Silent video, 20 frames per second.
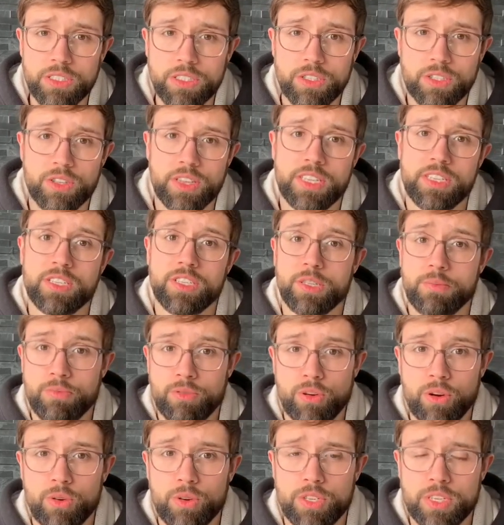So this is the
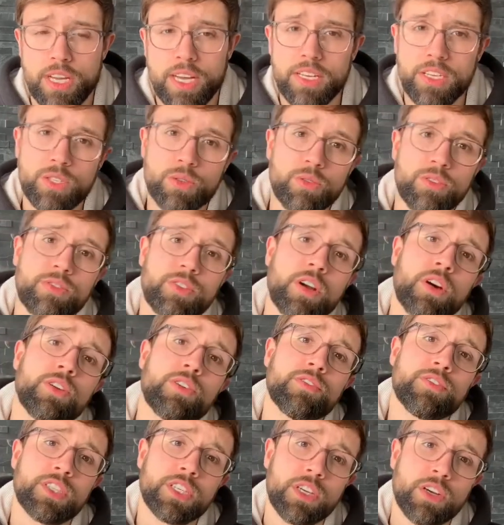process. So we've gone
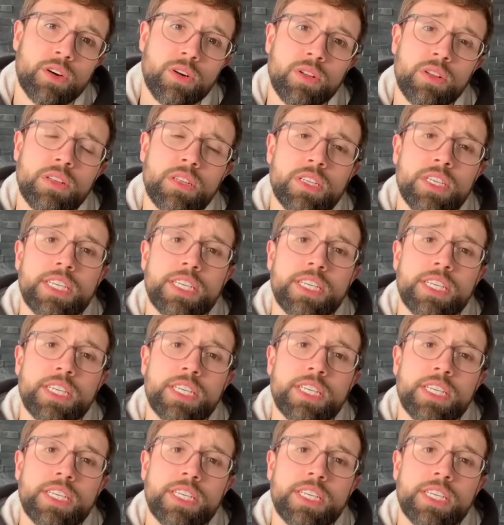over the goal.